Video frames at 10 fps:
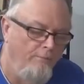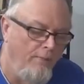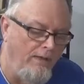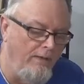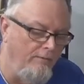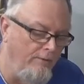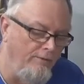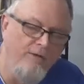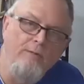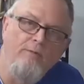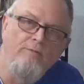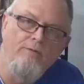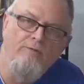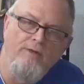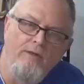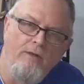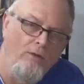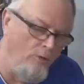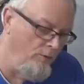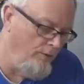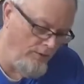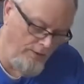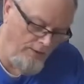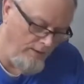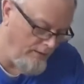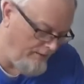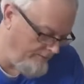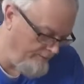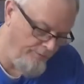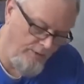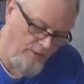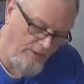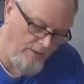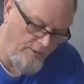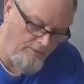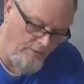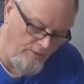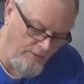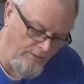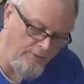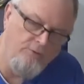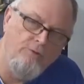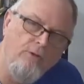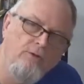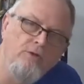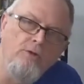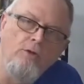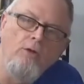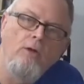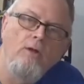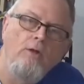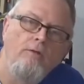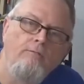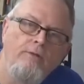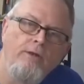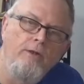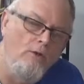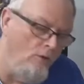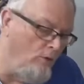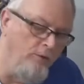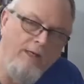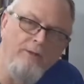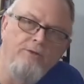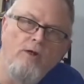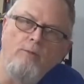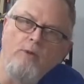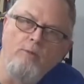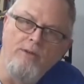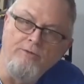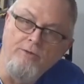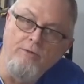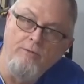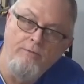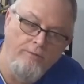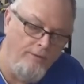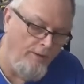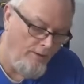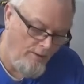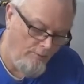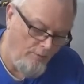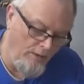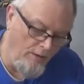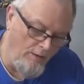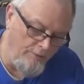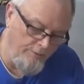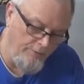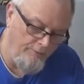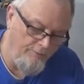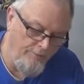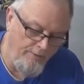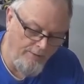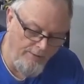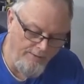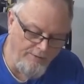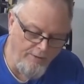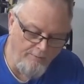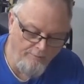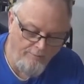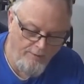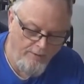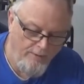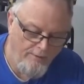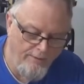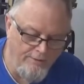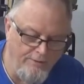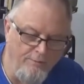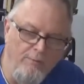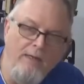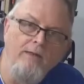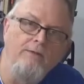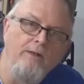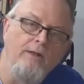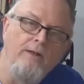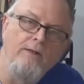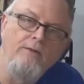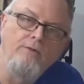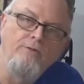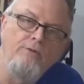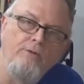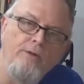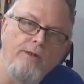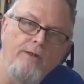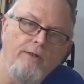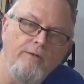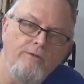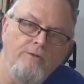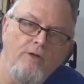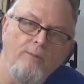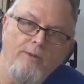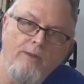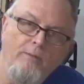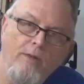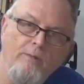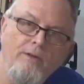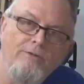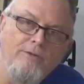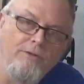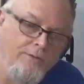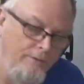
making the theme of this video uh, a, an instructional video on how to sharpen a pencil, because that's the that's the main thing in this drawing is sharpening my pencil.